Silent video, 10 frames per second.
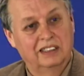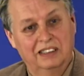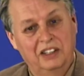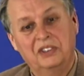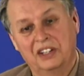
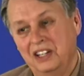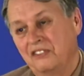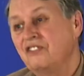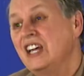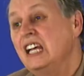he thought he had
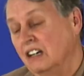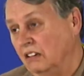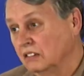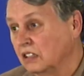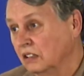
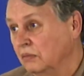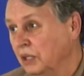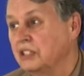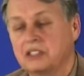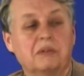failed
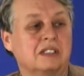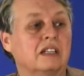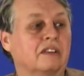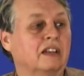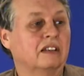because there was
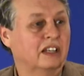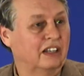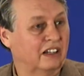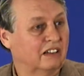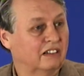nothing
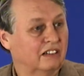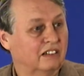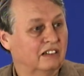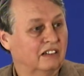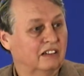there.
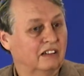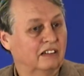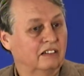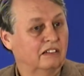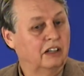
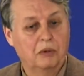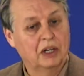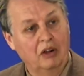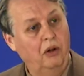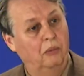And he went
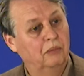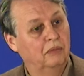home.